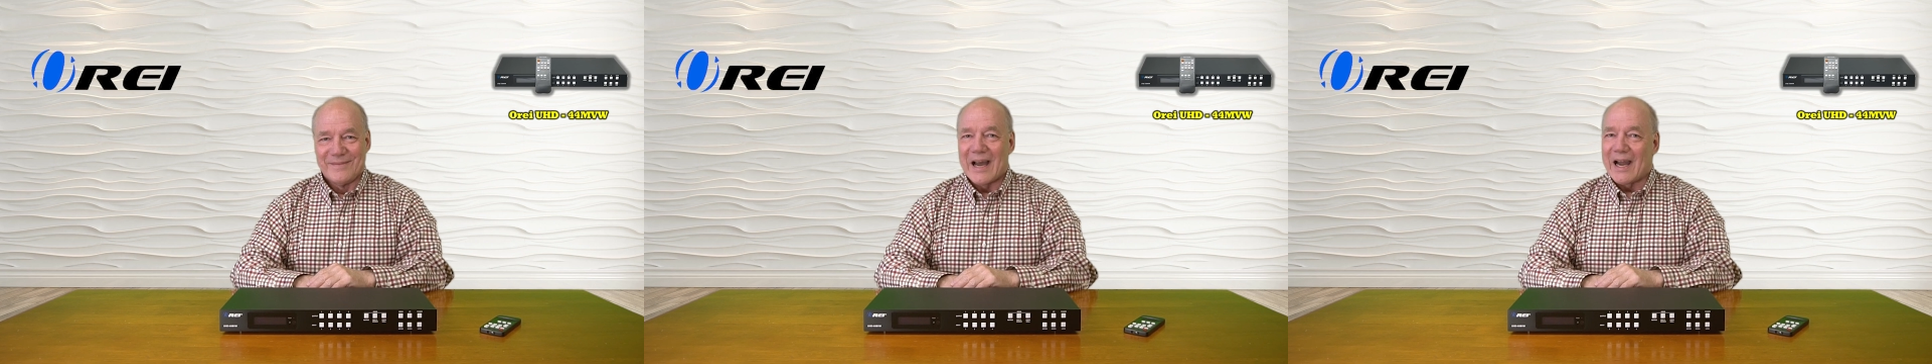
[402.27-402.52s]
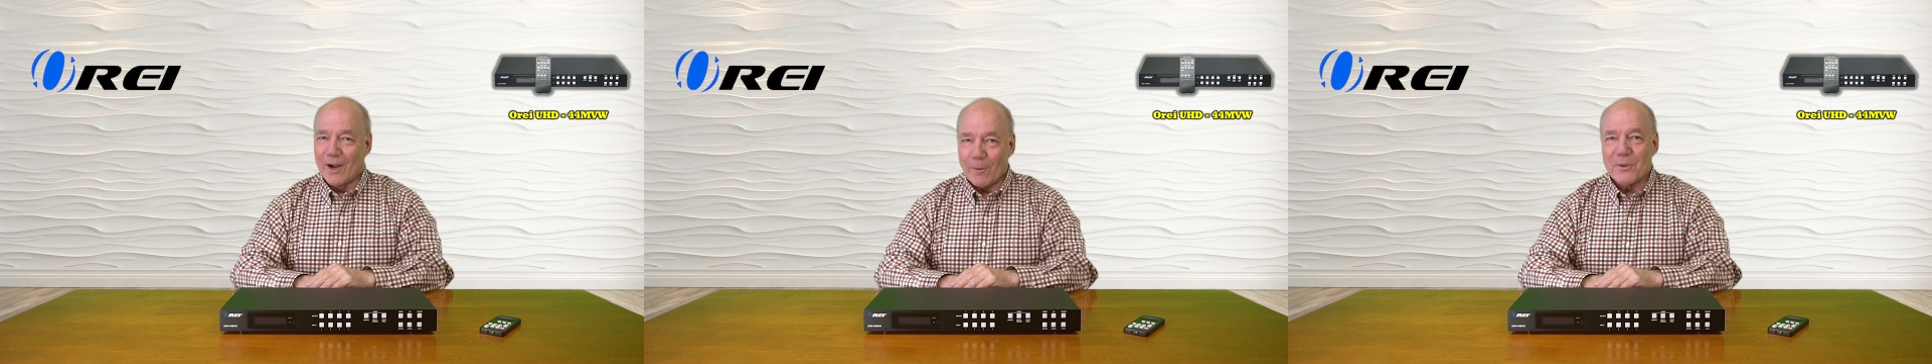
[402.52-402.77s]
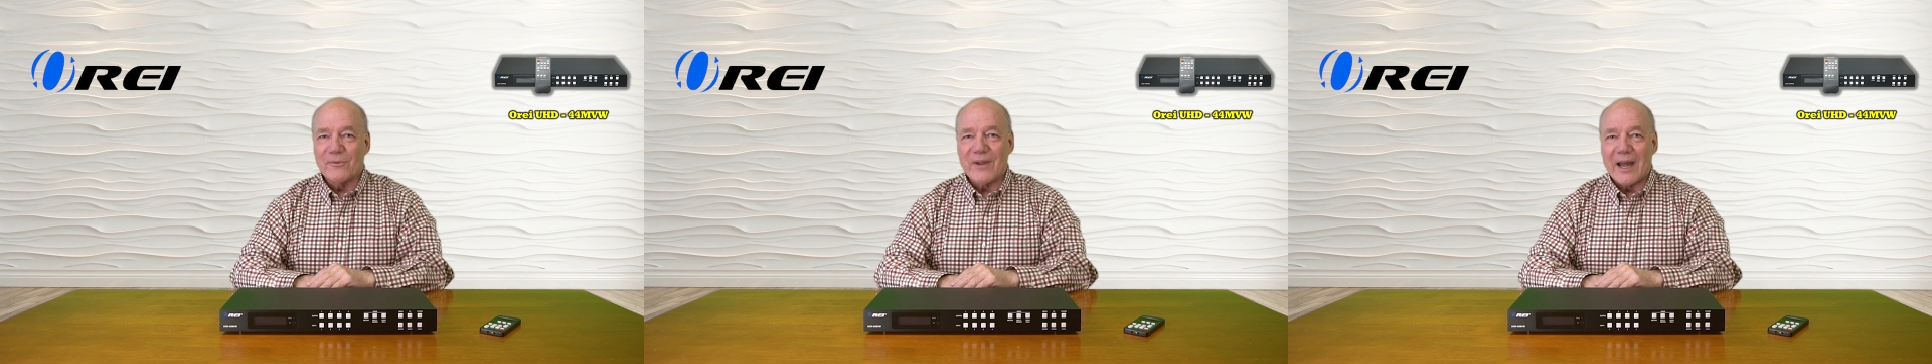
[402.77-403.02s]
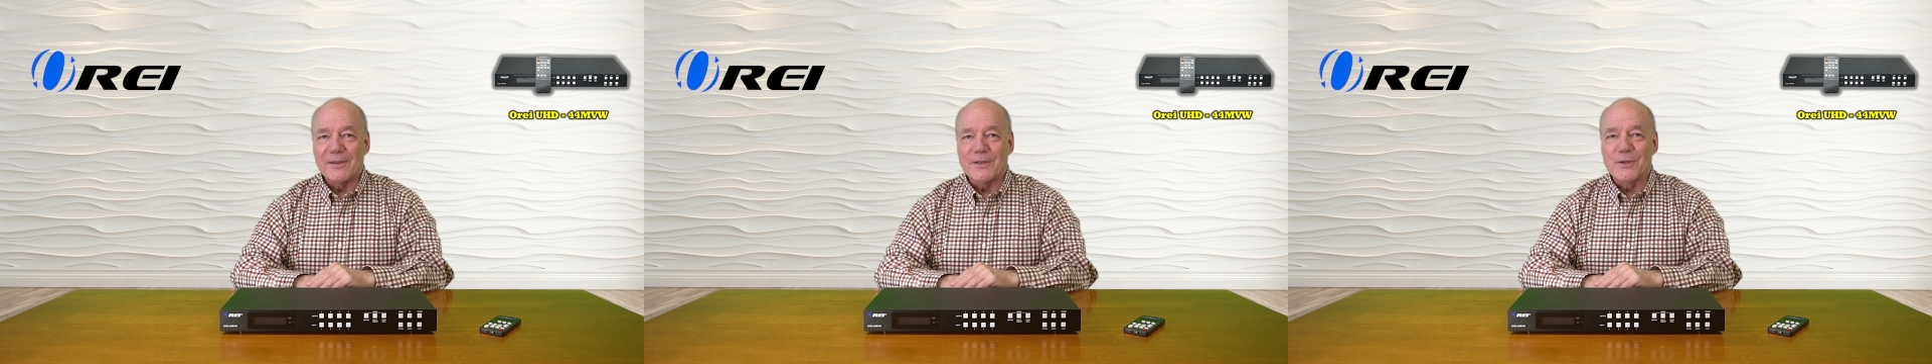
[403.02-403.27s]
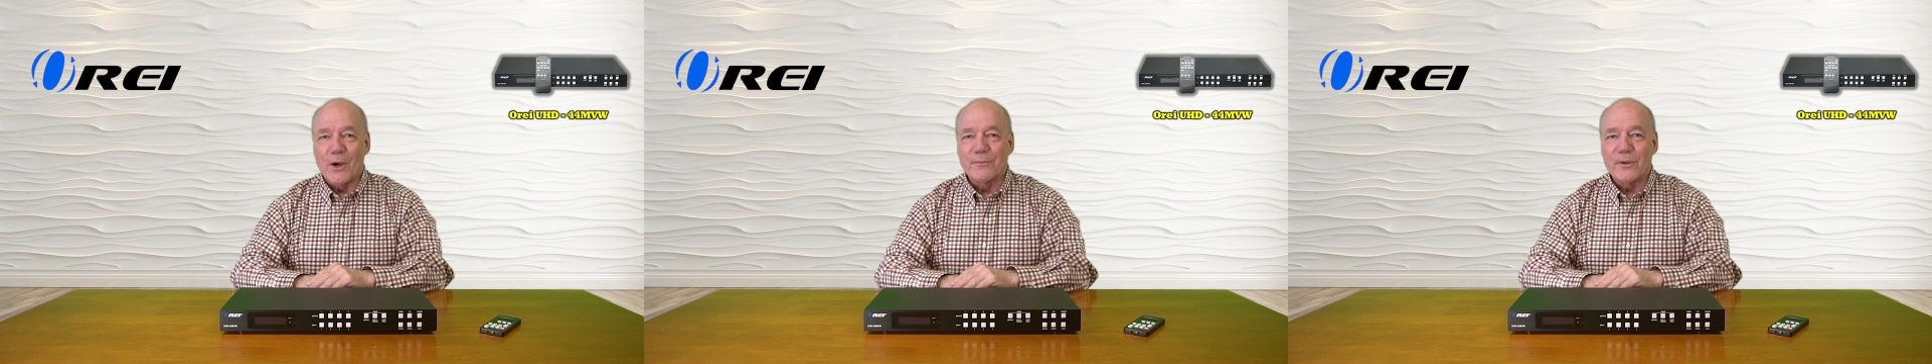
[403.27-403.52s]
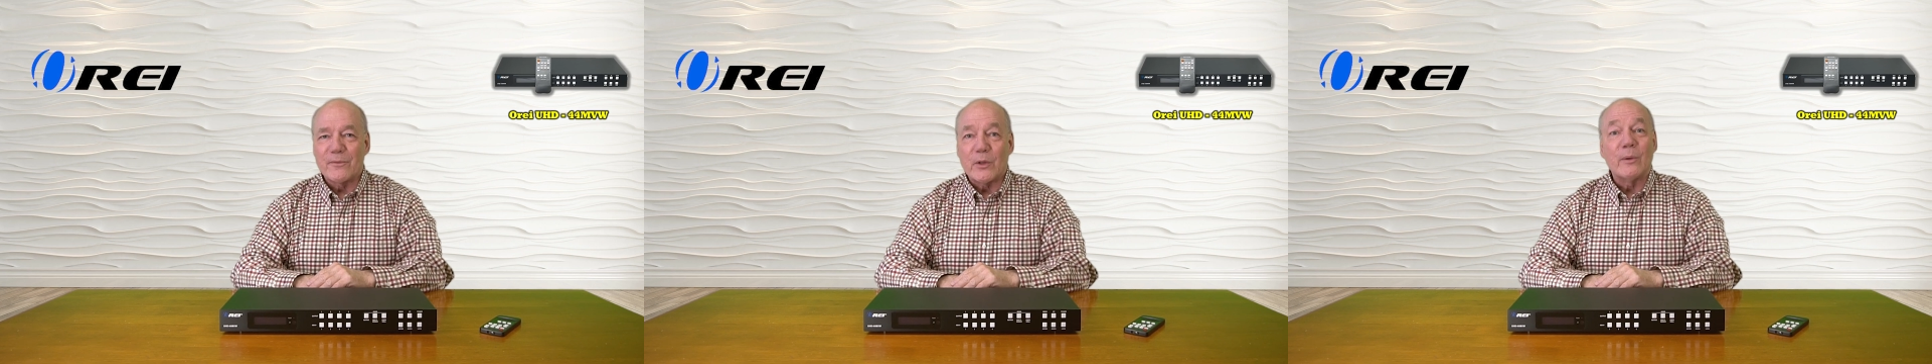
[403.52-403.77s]
I hope you found this
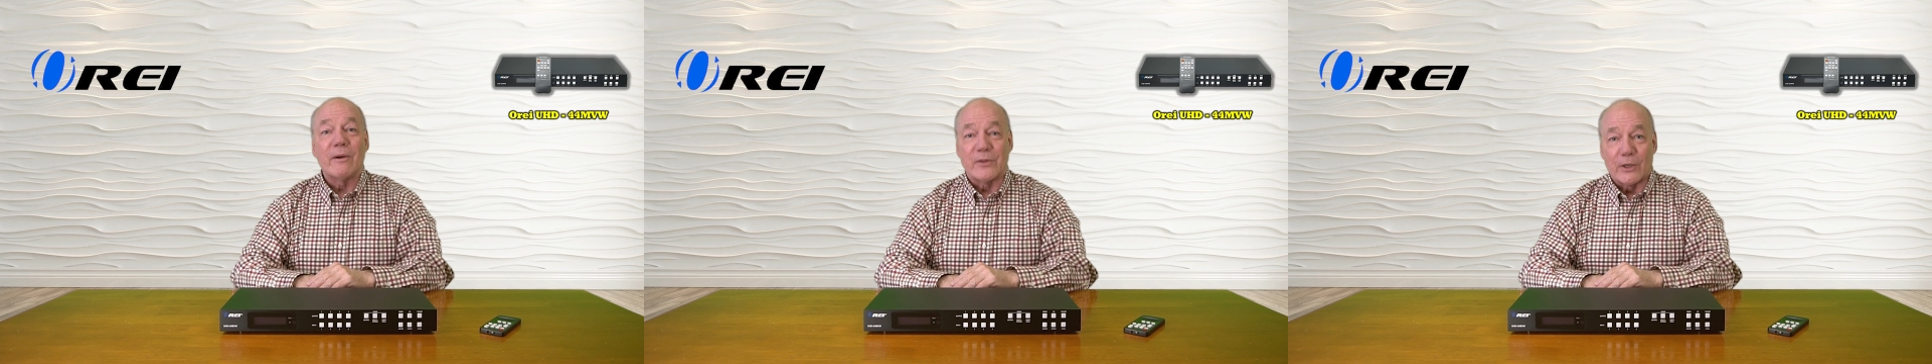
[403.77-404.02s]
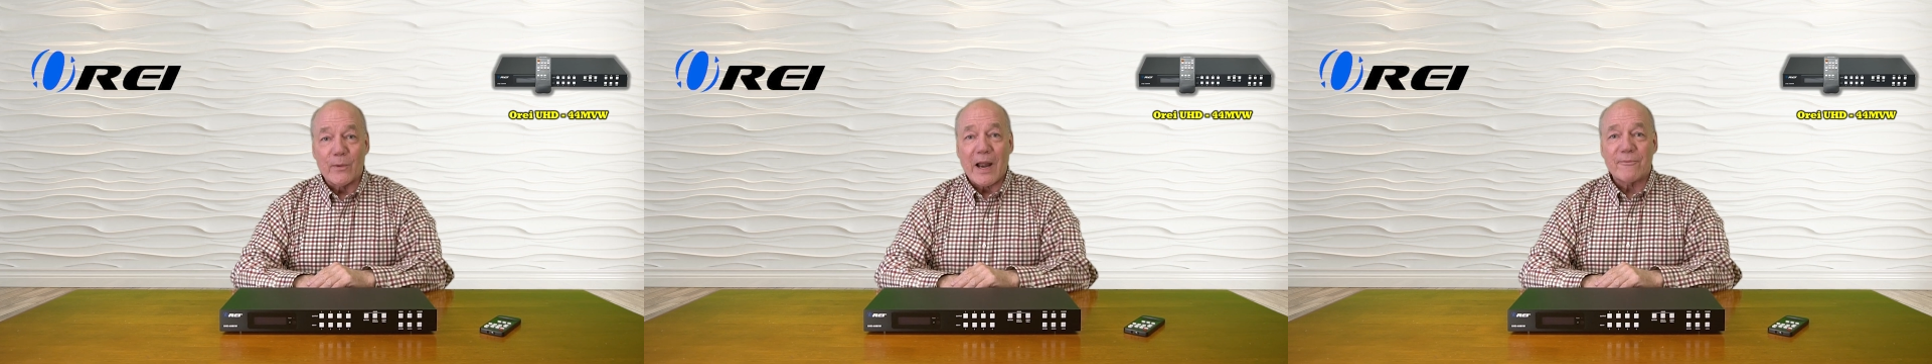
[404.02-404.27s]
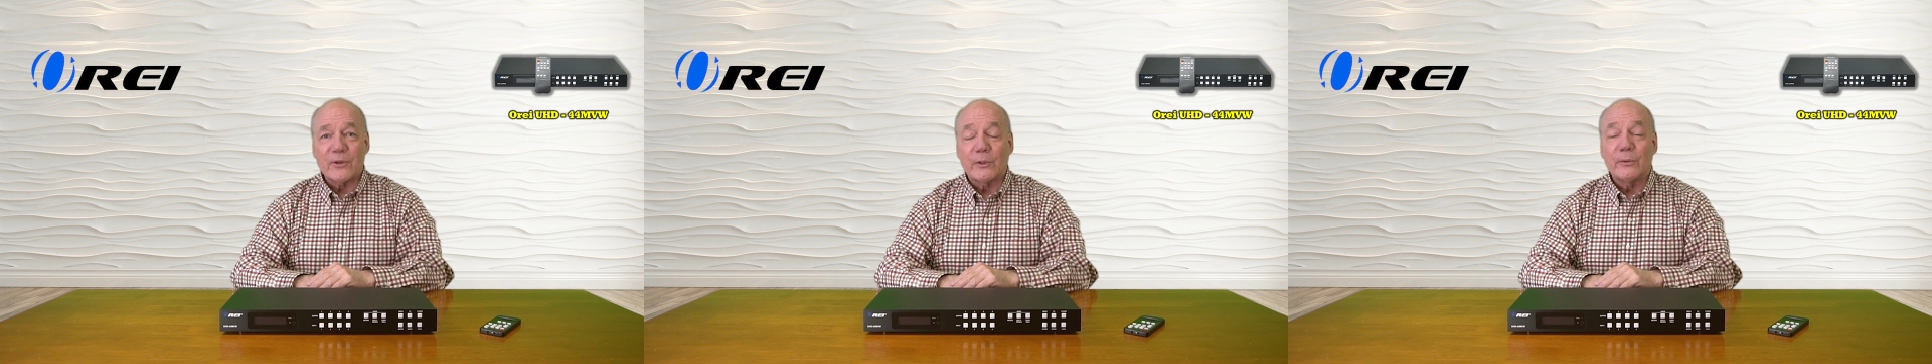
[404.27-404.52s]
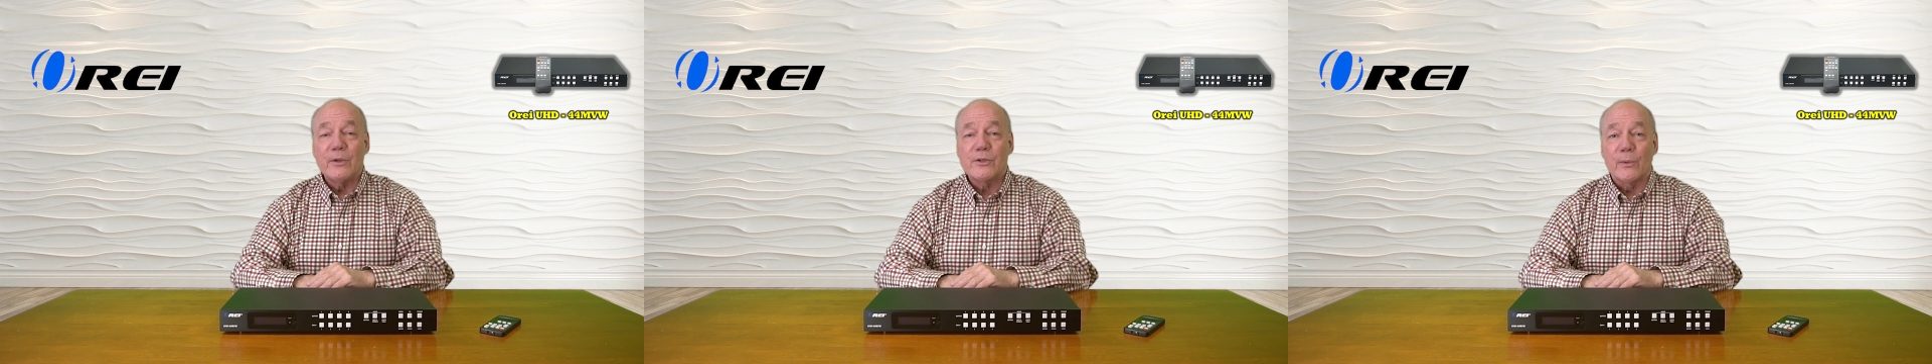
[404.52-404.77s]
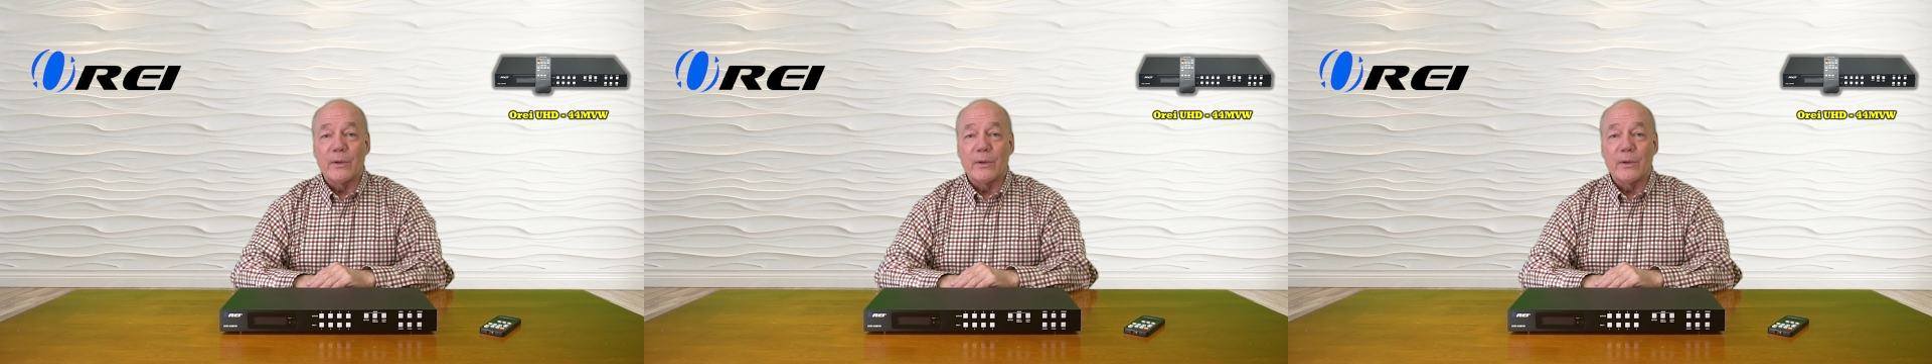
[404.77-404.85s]
overview of the graphical user